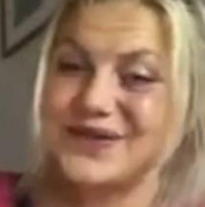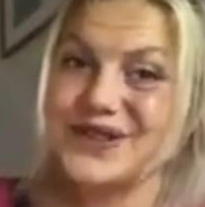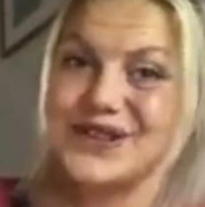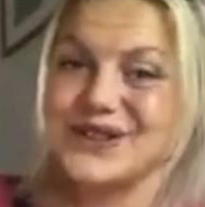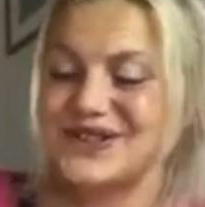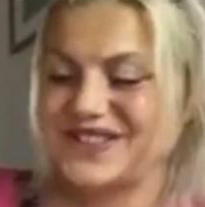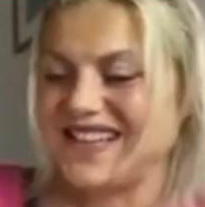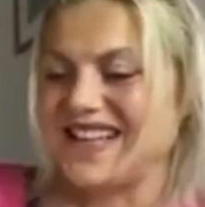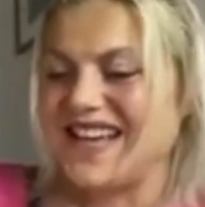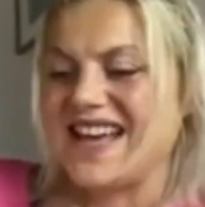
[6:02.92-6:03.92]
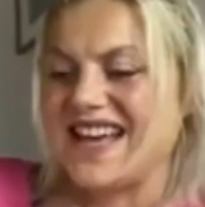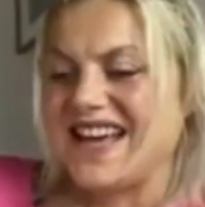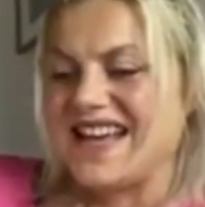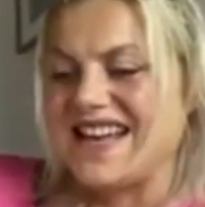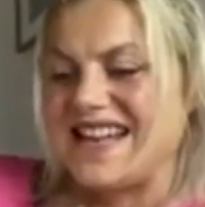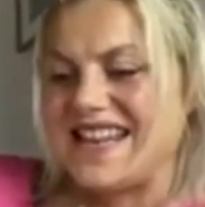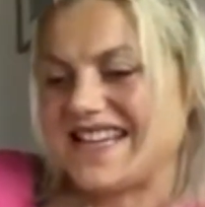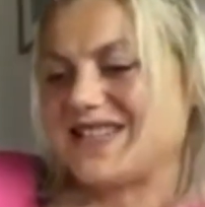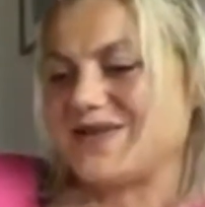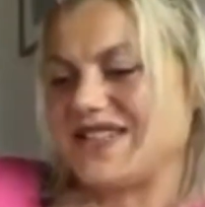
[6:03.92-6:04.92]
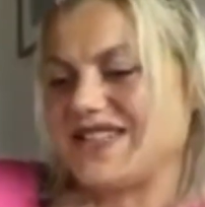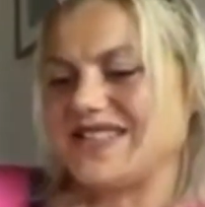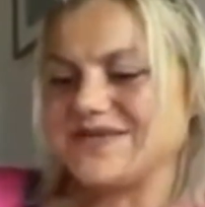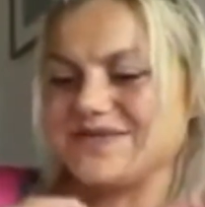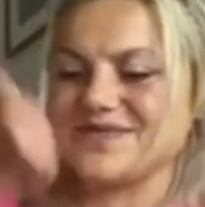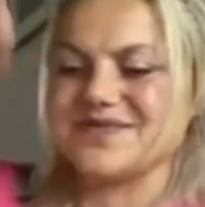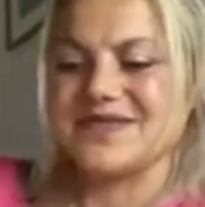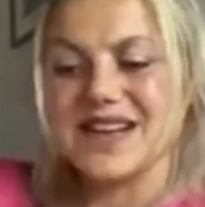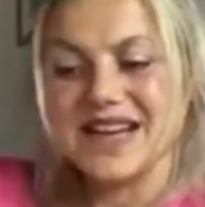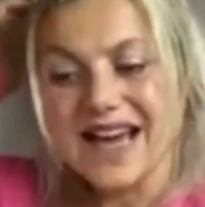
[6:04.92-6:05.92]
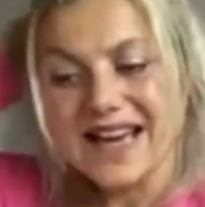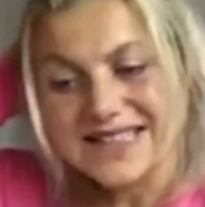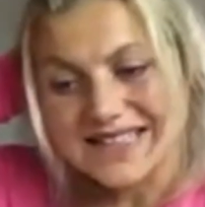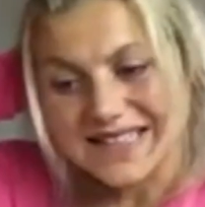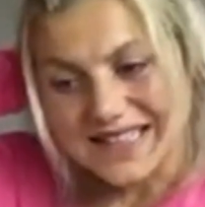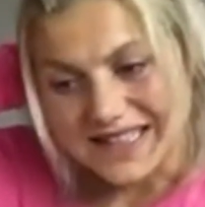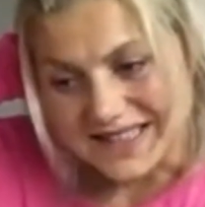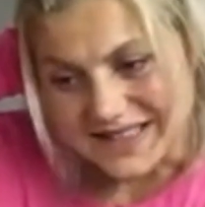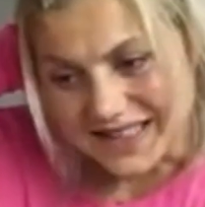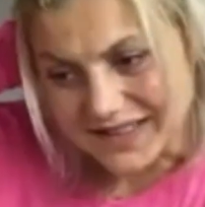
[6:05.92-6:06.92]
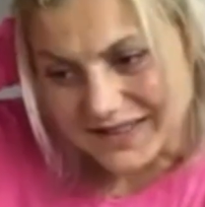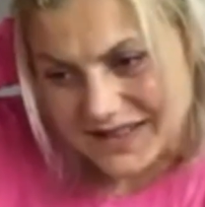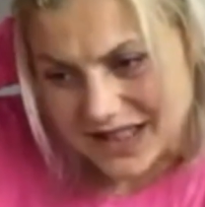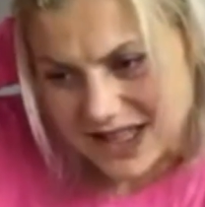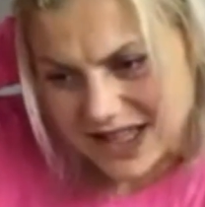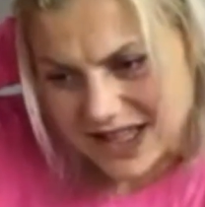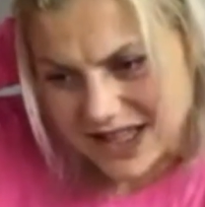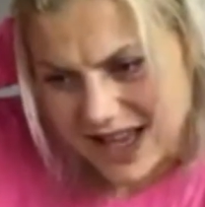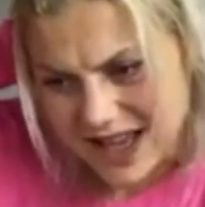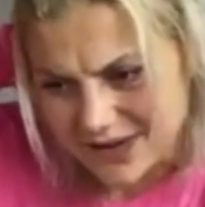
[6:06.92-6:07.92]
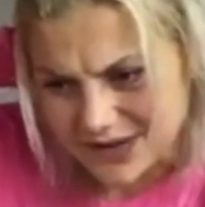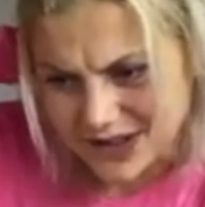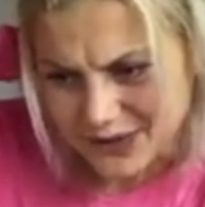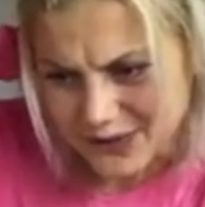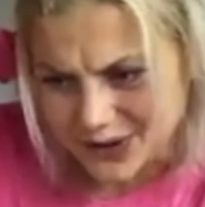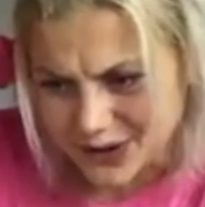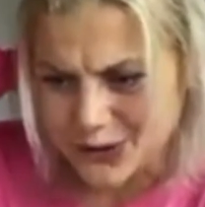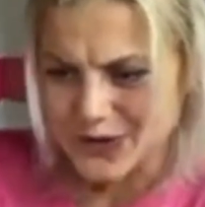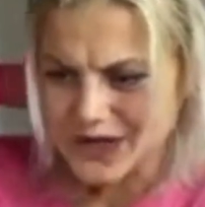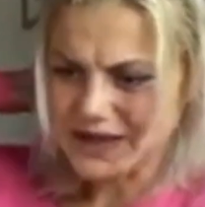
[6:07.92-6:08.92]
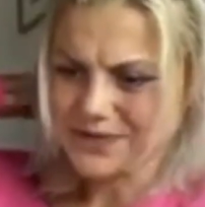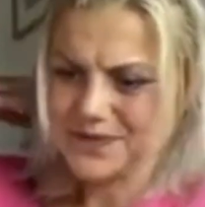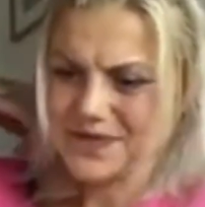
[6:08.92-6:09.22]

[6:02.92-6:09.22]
for you. Next question. Actually, Elisa, I have this for the Q&A.